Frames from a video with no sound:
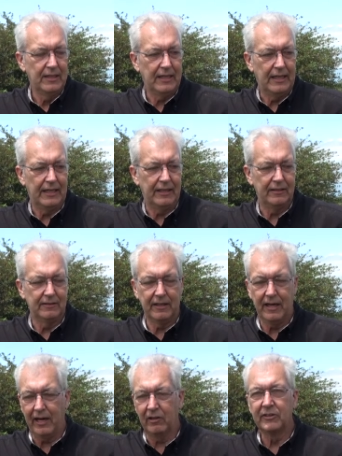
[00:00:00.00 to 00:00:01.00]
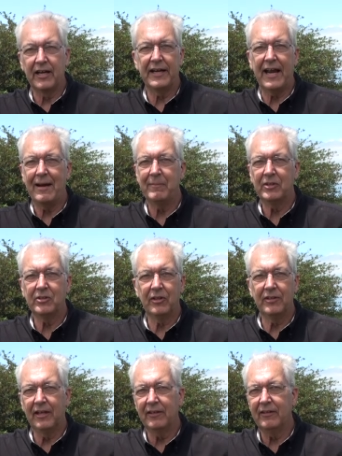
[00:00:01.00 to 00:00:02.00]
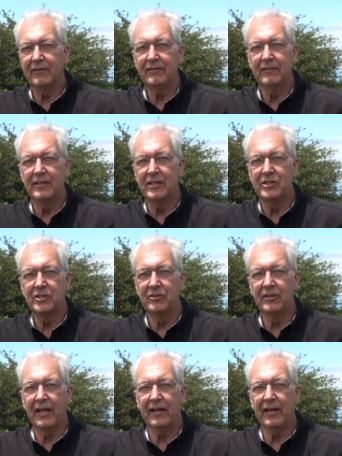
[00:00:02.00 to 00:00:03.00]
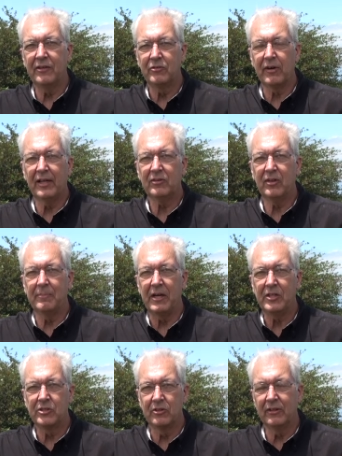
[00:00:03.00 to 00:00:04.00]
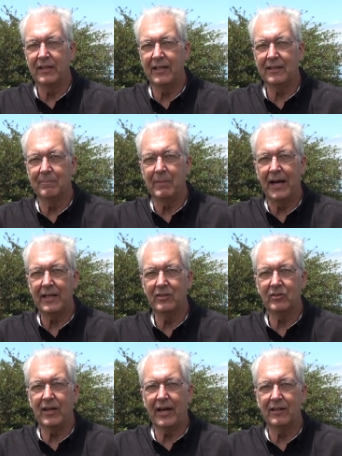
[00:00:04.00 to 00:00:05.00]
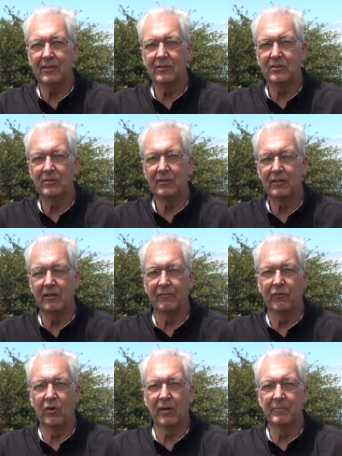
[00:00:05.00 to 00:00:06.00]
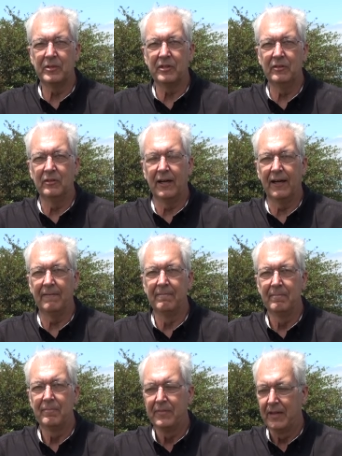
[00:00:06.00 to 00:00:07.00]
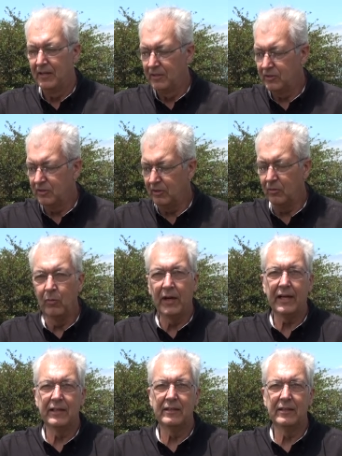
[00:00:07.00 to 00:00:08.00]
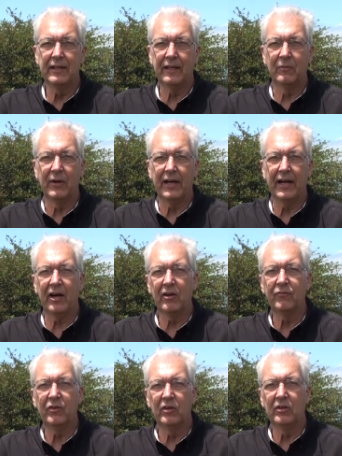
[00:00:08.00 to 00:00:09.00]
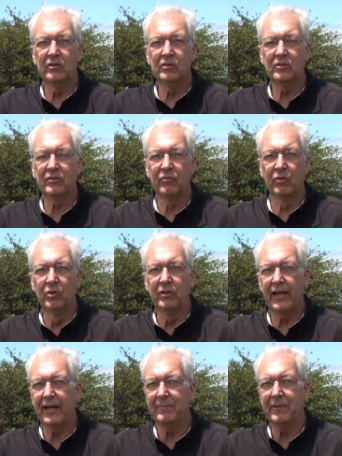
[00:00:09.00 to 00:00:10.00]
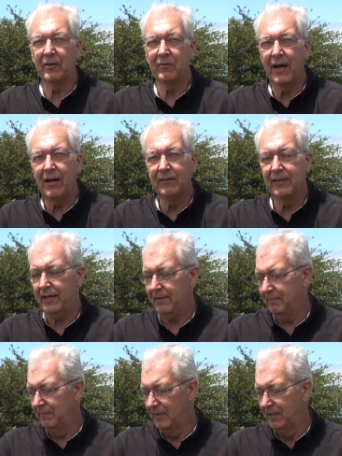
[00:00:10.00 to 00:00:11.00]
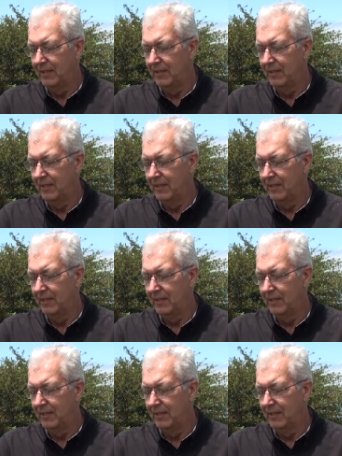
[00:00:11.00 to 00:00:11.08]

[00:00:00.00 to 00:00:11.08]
Uh, aerodynamics are another issue that I address. I make sure that the body styles conform to, uh, to the wind and the way air flows through them and around them.